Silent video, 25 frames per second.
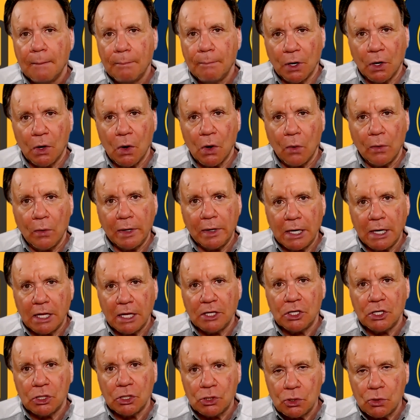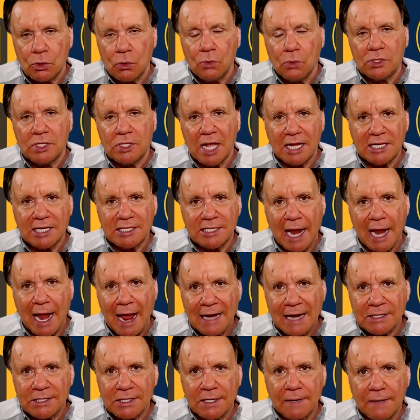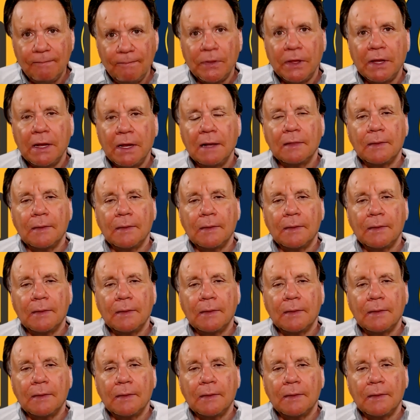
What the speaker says: but going into Tuesday's action,